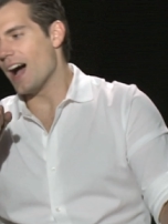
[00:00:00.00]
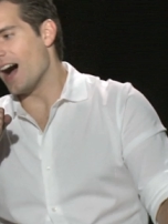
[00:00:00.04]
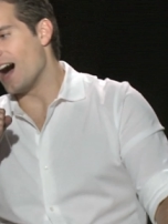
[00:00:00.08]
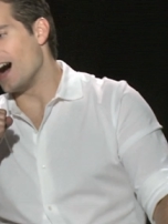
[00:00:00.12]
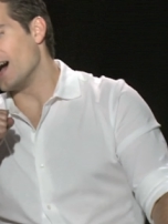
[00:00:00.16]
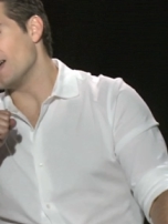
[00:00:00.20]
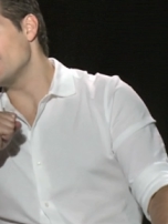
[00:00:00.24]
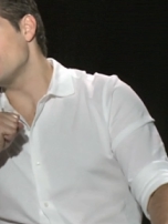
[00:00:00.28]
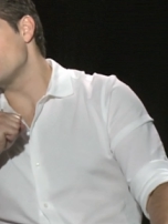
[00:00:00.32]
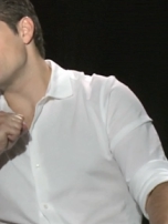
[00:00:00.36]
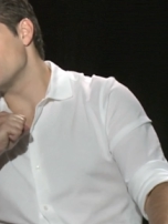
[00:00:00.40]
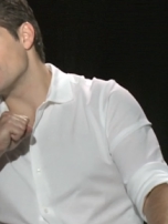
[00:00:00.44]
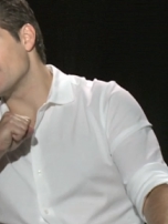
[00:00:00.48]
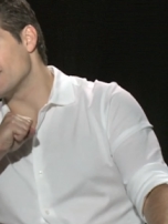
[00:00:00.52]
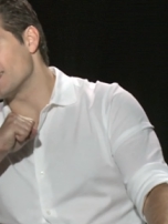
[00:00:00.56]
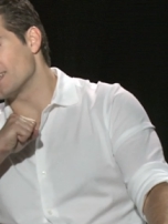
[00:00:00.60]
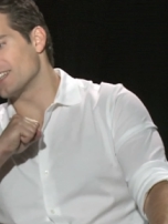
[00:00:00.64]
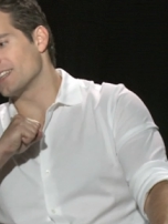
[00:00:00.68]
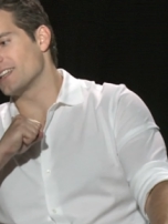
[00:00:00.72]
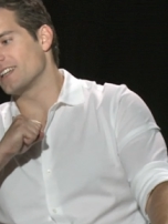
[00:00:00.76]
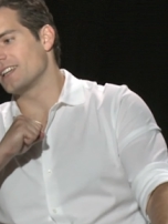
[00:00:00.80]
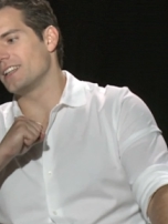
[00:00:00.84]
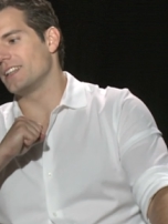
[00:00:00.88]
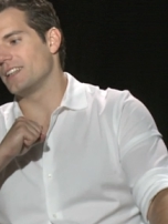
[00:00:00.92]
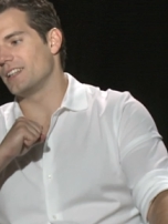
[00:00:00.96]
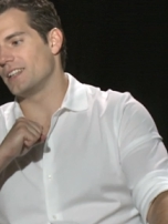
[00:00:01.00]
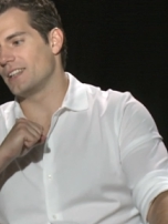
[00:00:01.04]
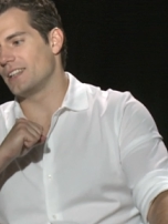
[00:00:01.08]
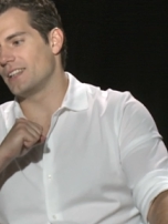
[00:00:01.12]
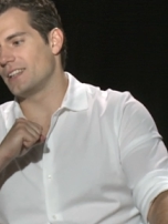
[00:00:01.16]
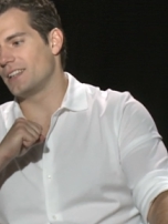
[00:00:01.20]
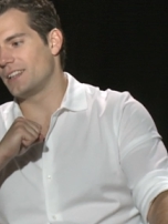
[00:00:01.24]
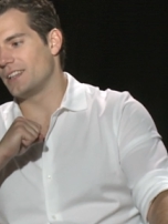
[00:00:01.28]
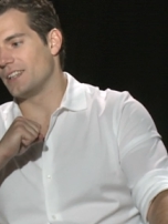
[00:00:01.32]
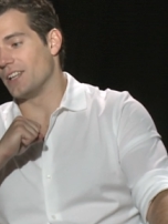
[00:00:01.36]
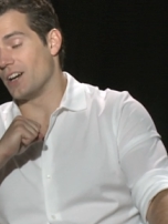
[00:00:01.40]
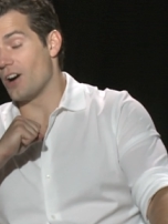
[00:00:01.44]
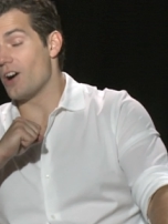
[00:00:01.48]
I think
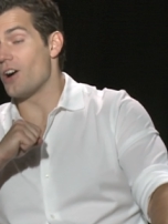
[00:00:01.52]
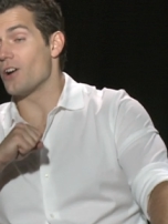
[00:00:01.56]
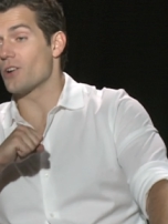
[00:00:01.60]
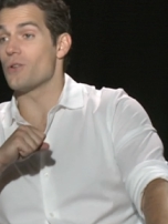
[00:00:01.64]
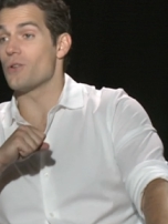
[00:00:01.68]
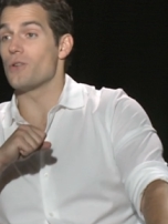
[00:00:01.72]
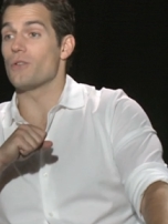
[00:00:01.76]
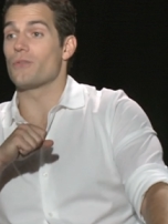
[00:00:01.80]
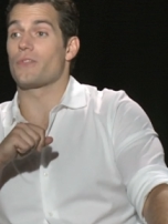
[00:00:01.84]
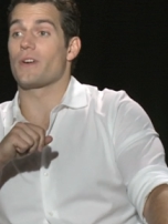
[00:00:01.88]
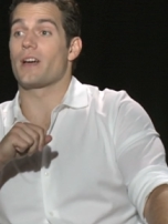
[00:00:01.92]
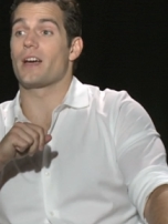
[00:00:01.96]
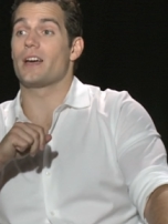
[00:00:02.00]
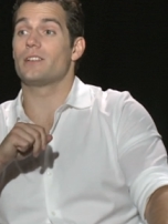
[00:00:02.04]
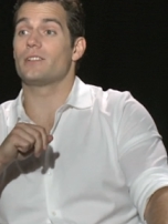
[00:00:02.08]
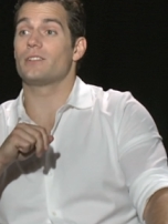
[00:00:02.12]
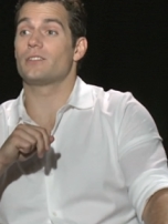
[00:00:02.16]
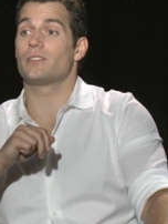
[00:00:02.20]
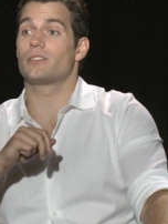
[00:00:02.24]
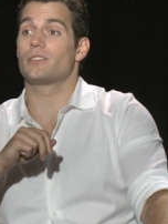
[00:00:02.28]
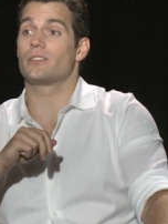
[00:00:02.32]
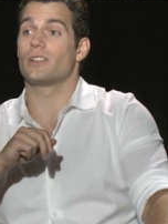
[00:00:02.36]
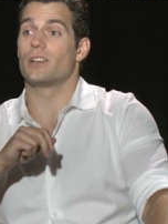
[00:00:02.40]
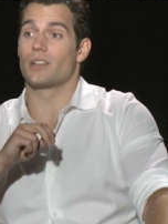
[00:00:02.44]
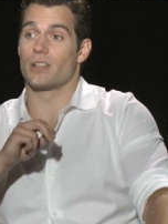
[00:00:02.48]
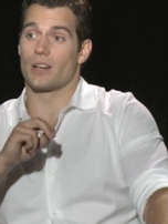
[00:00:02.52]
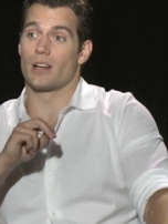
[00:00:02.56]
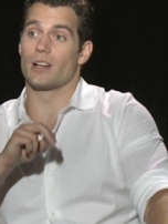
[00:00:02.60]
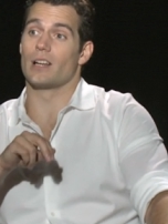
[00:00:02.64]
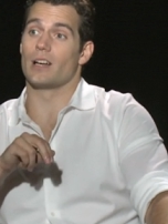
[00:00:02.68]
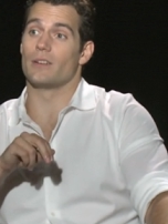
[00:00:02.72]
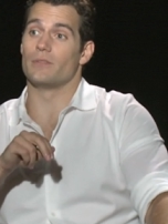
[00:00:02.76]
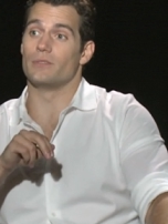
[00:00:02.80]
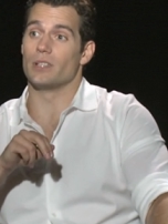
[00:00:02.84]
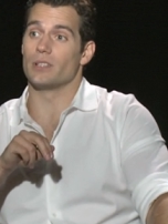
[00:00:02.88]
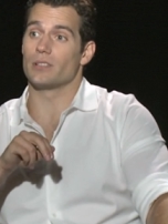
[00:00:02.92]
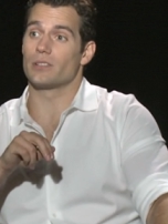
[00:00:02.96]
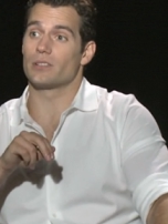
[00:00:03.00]
the hardcore fans are going to
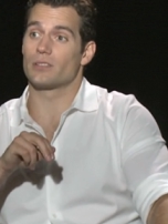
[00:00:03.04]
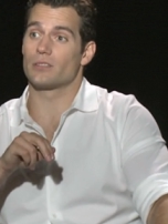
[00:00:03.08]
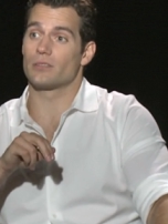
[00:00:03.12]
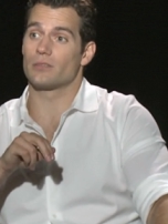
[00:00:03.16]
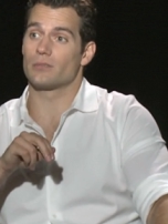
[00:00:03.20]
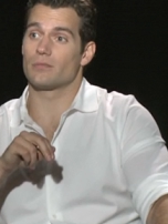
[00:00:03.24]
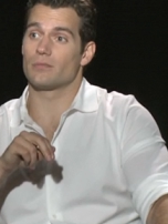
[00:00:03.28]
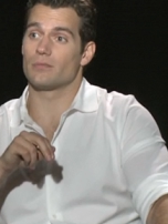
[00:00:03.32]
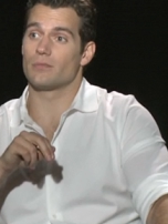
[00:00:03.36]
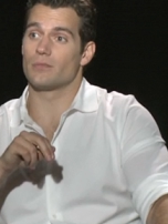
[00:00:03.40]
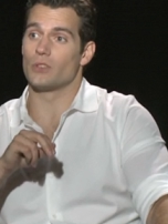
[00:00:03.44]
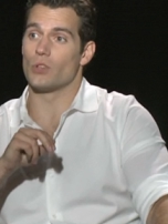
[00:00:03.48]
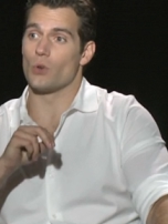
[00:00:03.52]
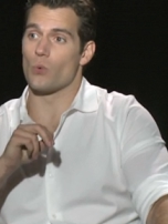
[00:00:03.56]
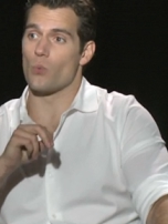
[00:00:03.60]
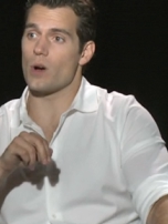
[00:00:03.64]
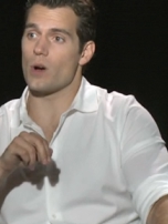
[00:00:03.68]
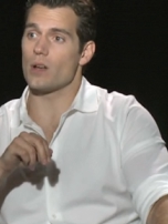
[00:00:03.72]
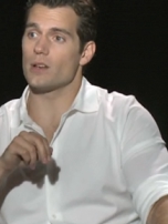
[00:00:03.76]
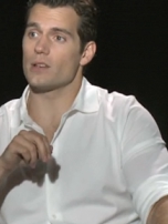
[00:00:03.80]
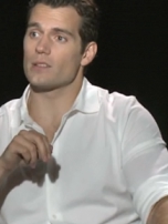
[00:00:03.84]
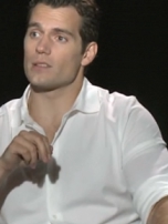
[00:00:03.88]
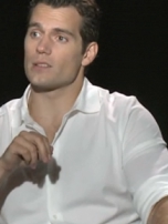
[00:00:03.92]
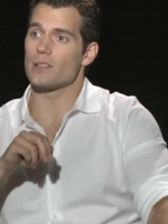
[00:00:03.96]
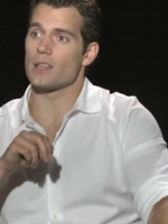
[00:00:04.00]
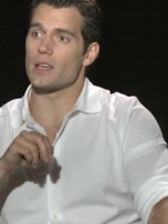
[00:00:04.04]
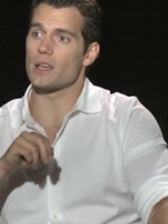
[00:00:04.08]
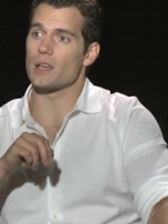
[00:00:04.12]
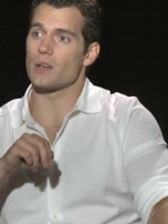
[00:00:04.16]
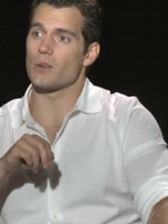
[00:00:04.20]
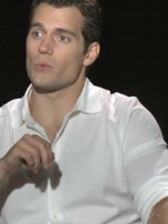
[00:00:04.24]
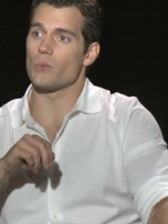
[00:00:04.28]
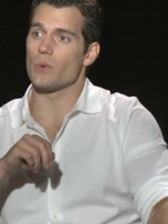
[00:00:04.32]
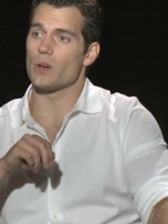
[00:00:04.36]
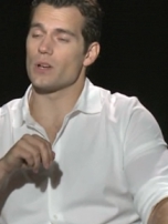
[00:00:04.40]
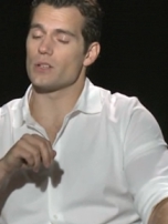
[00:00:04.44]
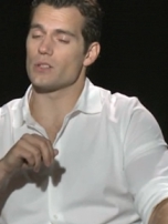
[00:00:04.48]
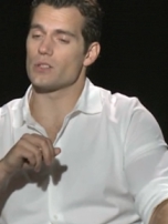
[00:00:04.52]
love this. The one
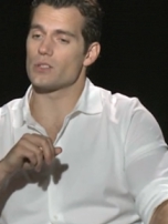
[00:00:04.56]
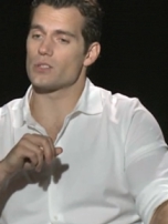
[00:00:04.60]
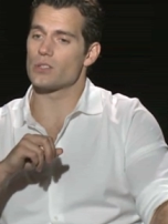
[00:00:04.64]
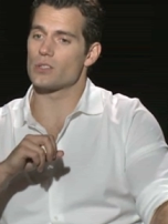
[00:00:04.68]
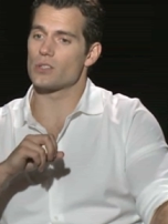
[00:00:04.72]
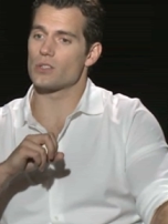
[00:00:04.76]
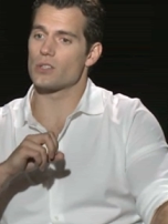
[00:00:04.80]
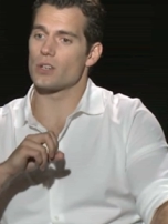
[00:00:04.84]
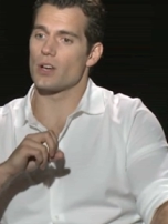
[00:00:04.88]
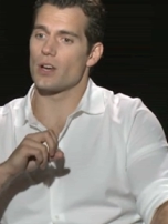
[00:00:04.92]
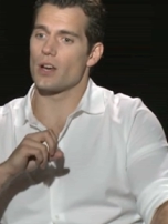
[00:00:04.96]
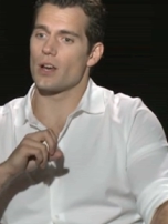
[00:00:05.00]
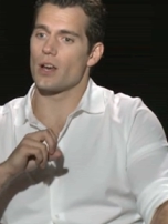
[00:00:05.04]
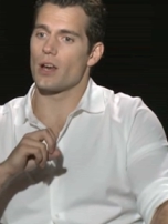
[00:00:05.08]
thing which